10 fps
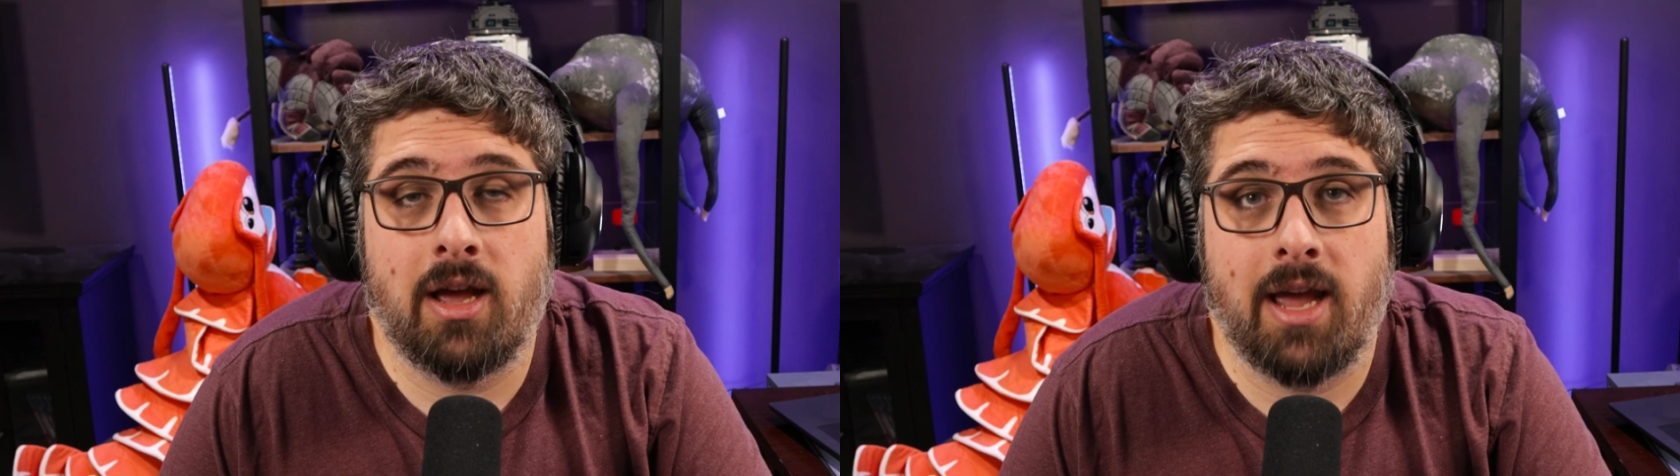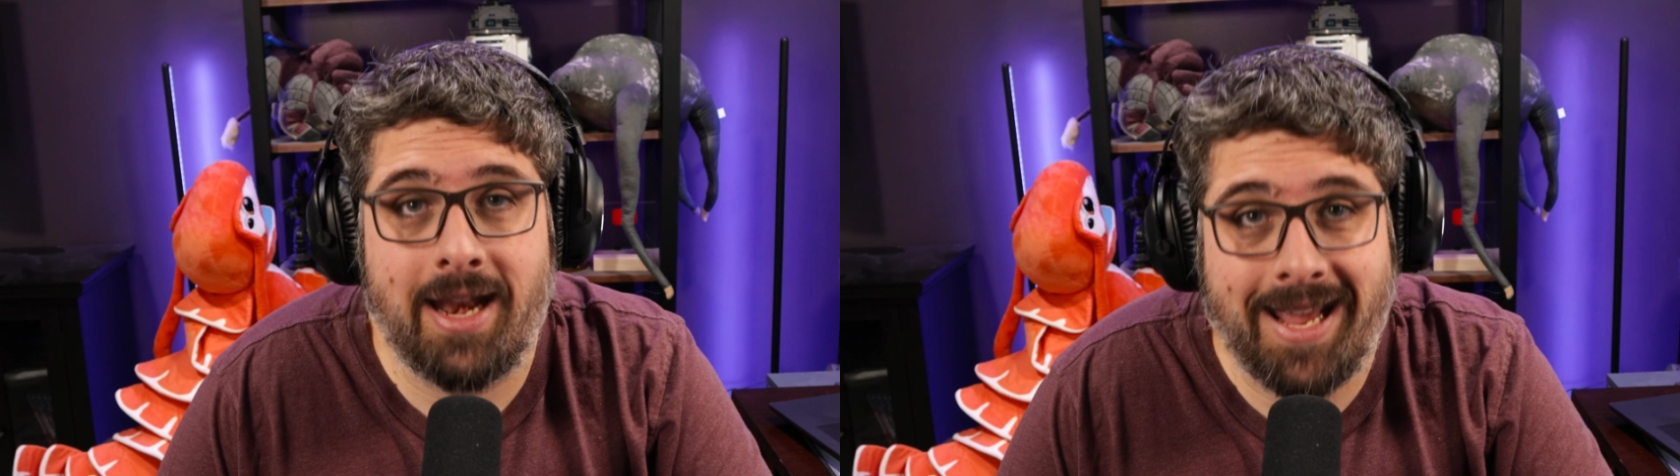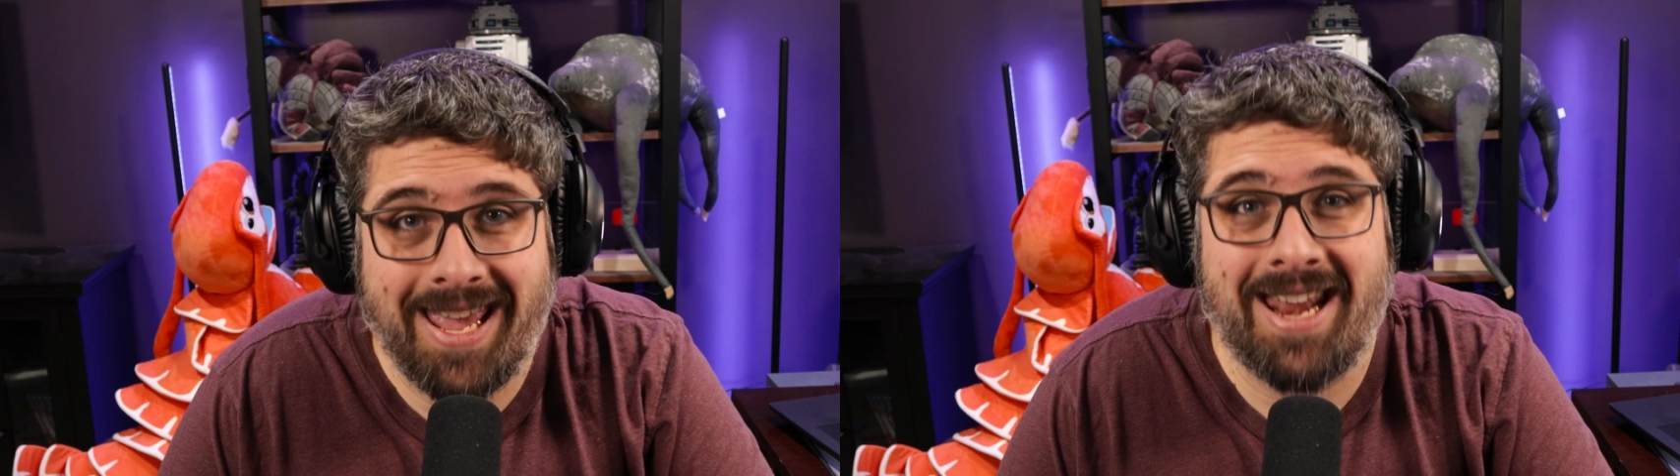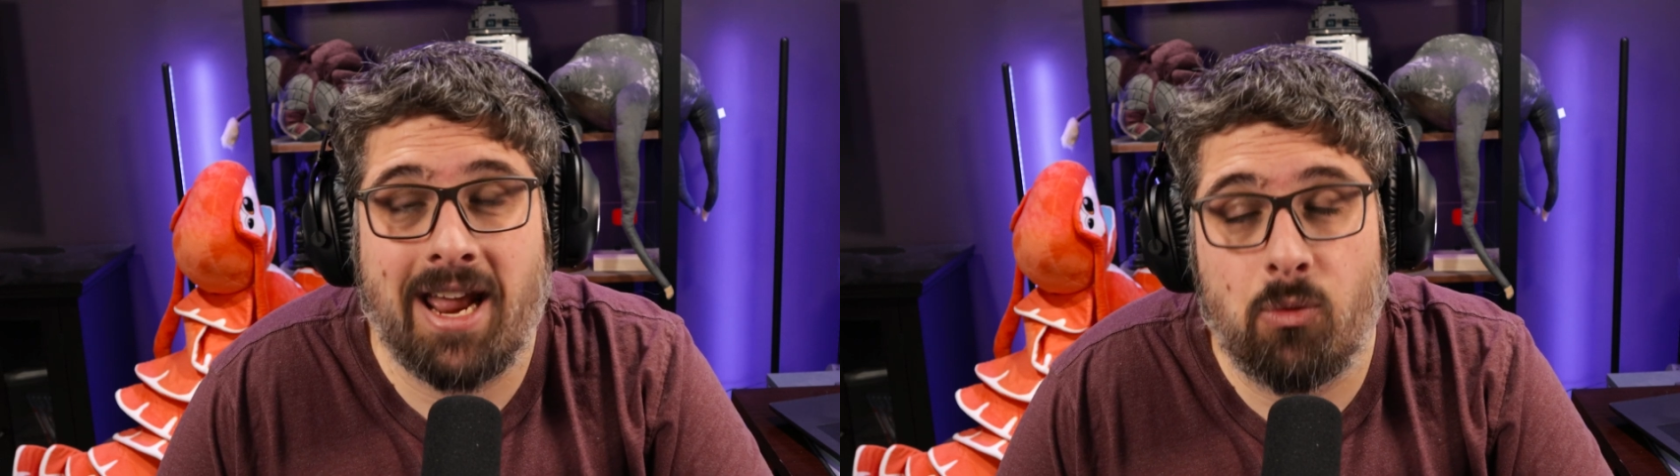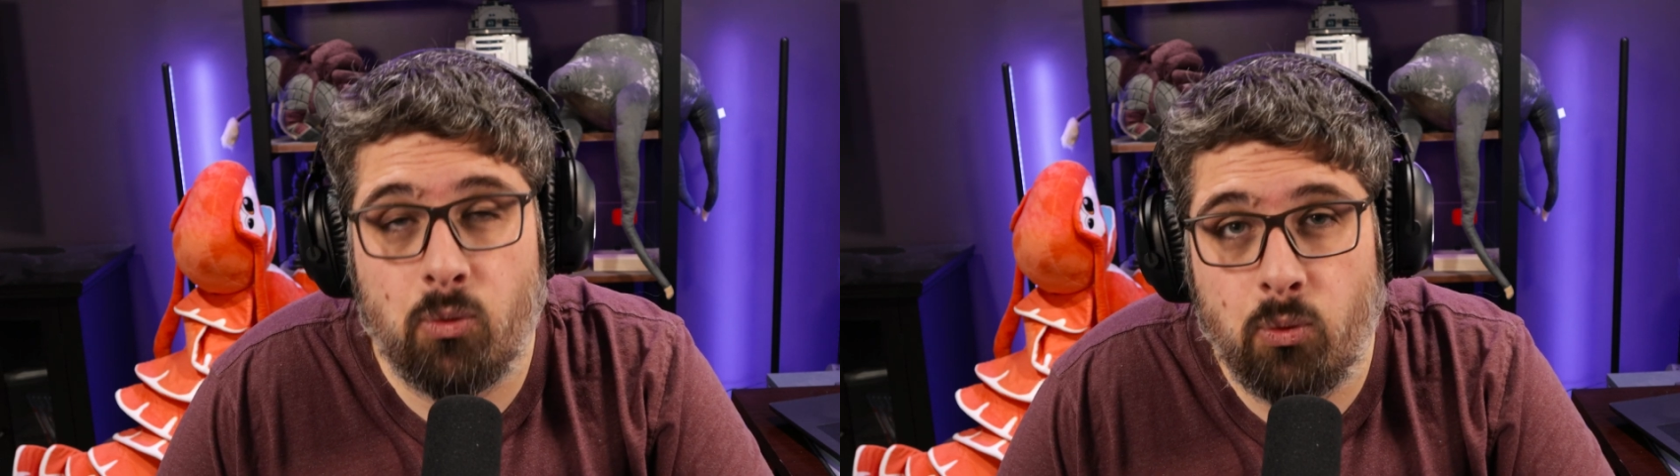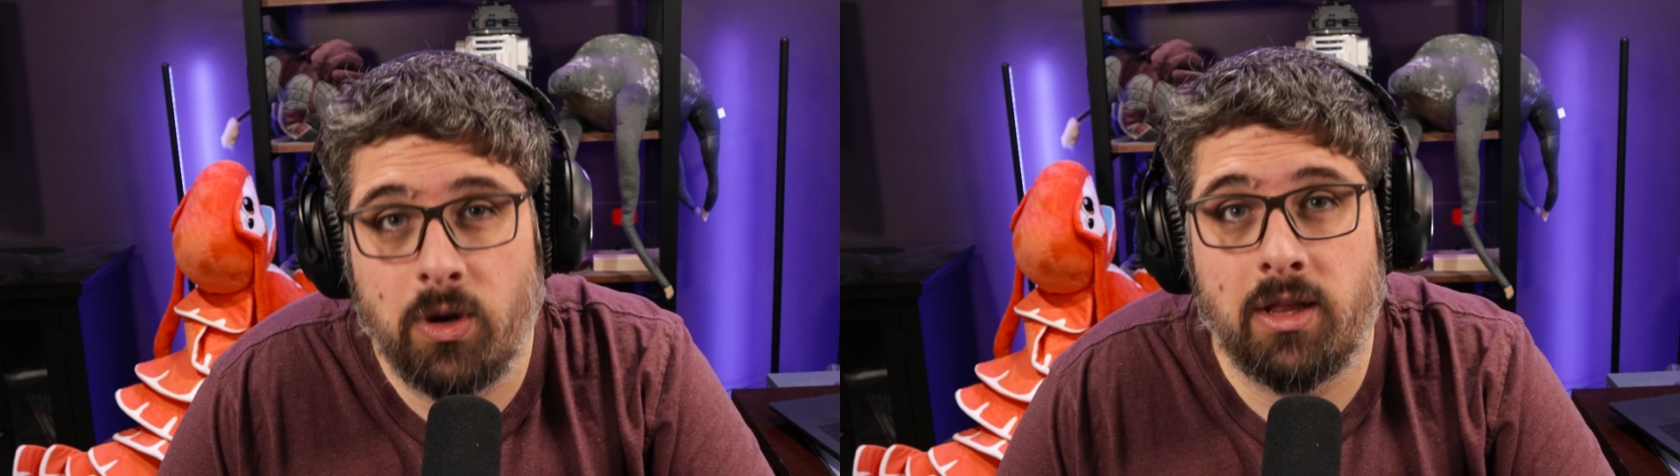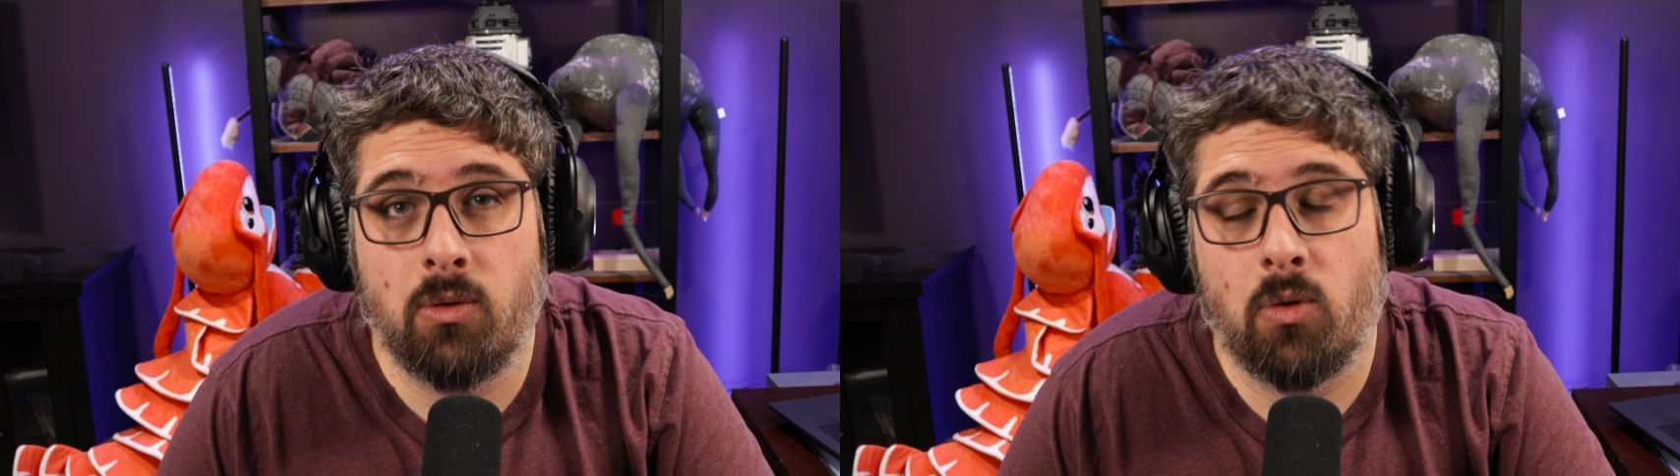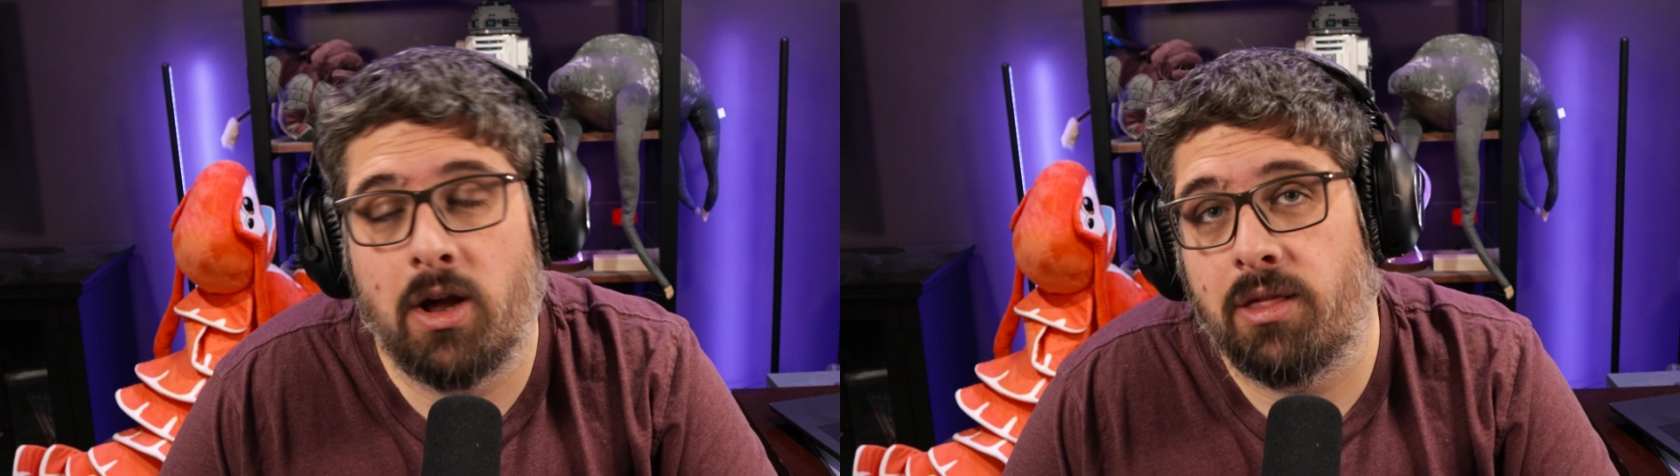And again, I really
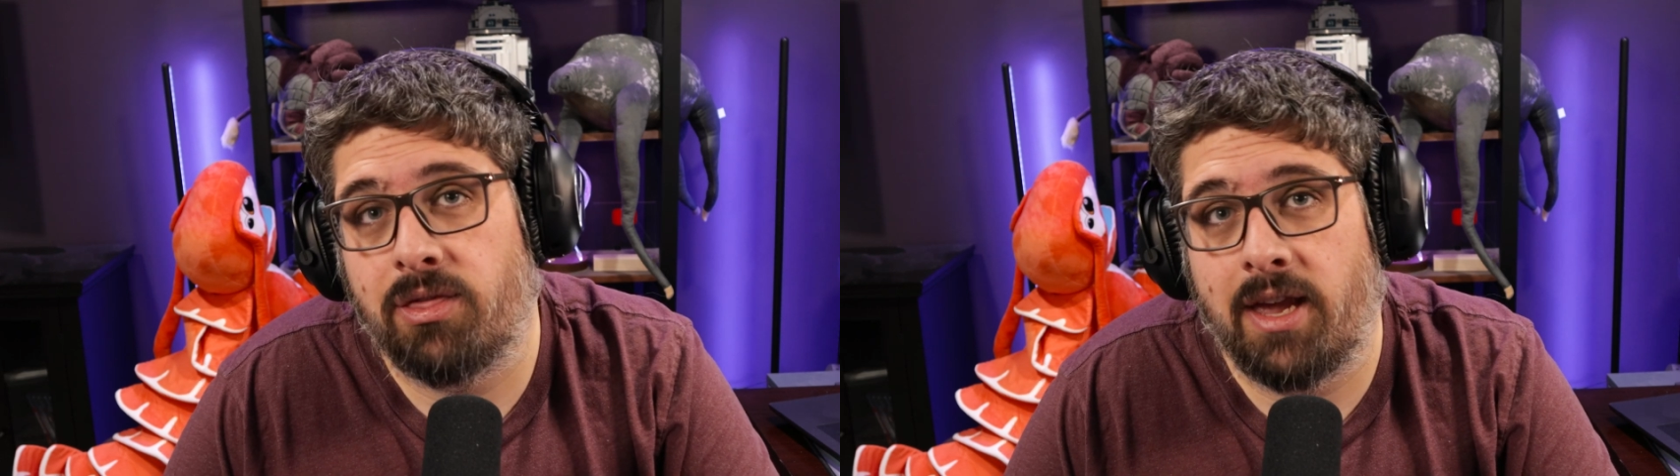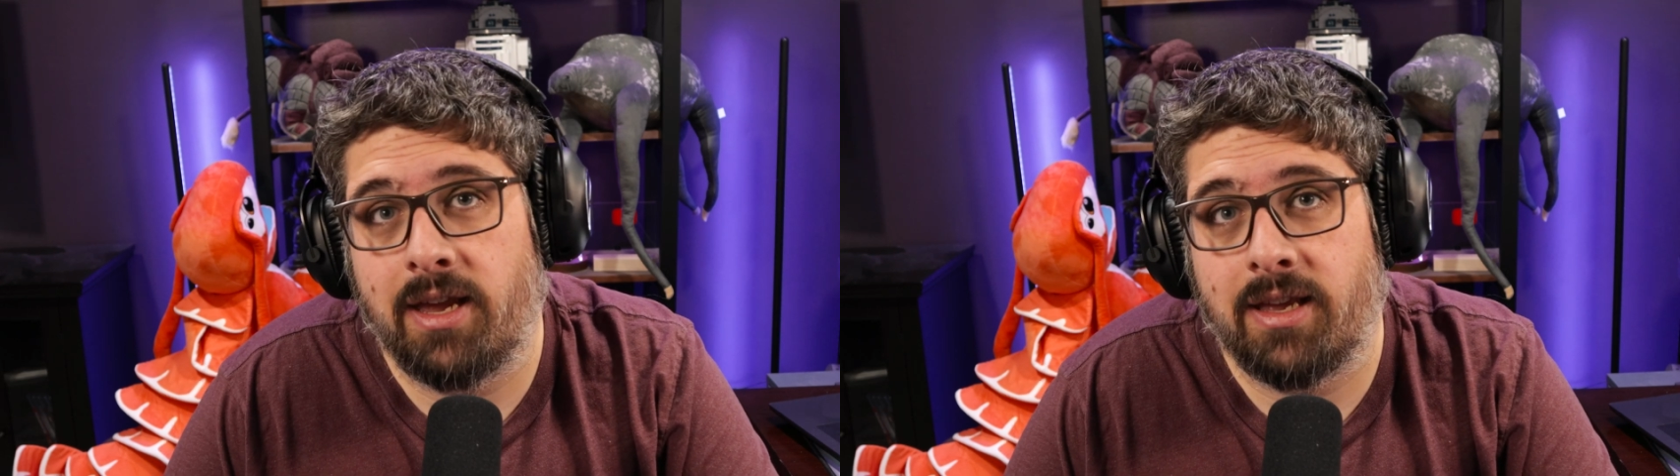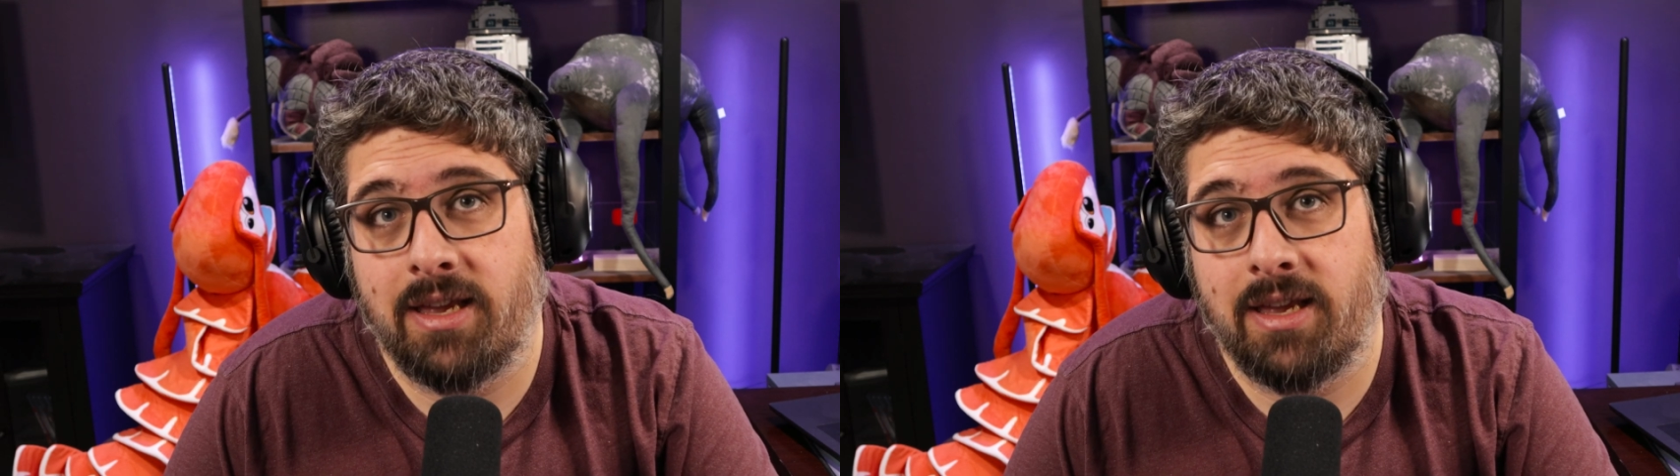want to thank